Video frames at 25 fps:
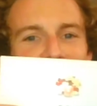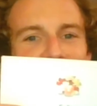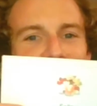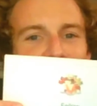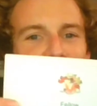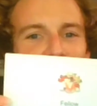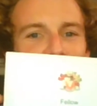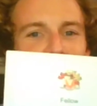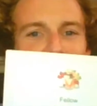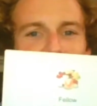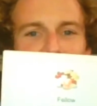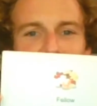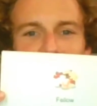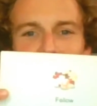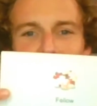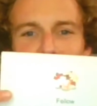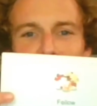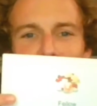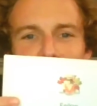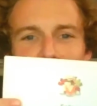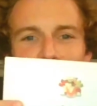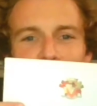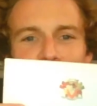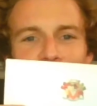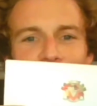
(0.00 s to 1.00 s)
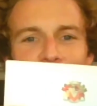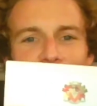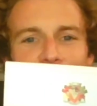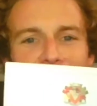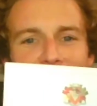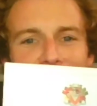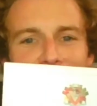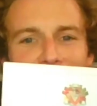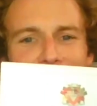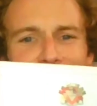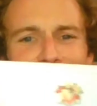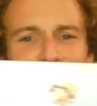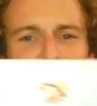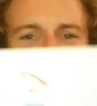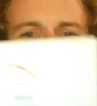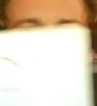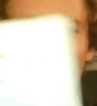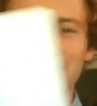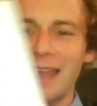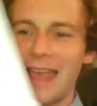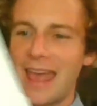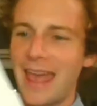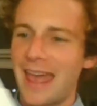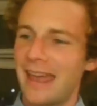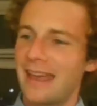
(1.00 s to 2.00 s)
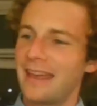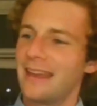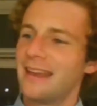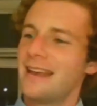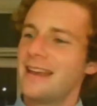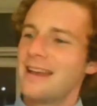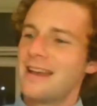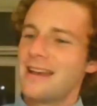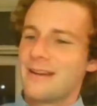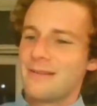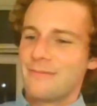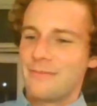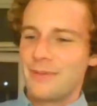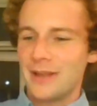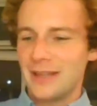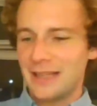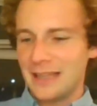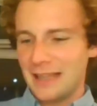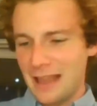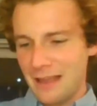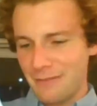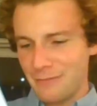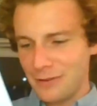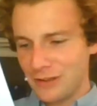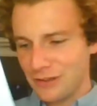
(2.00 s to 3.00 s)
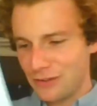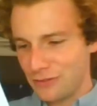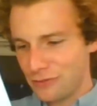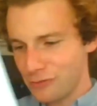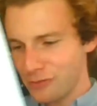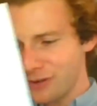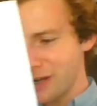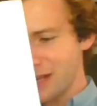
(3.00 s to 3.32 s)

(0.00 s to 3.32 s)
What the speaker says: we've got fellow on there. But let me just read